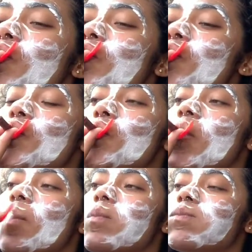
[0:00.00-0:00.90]

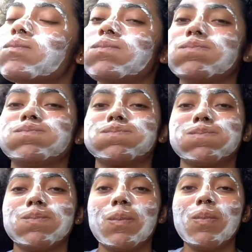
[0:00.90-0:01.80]

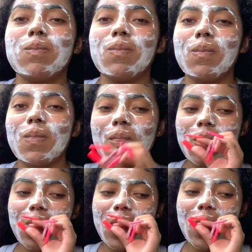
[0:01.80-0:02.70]

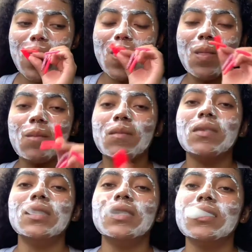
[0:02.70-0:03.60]

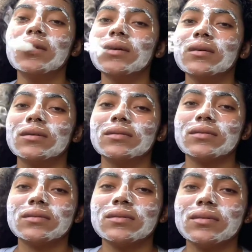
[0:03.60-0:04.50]

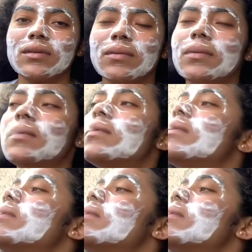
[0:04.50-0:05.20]
The person shown says nothing.